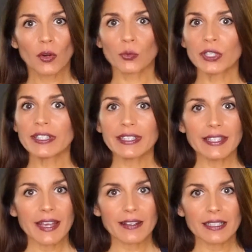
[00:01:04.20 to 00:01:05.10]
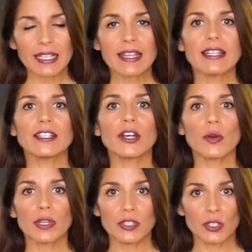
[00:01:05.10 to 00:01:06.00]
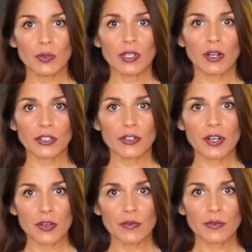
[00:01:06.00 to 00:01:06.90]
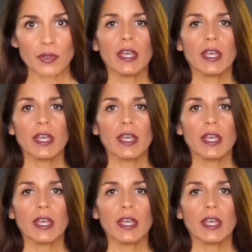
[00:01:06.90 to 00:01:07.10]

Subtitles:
really nail it, and then go and do it on your own.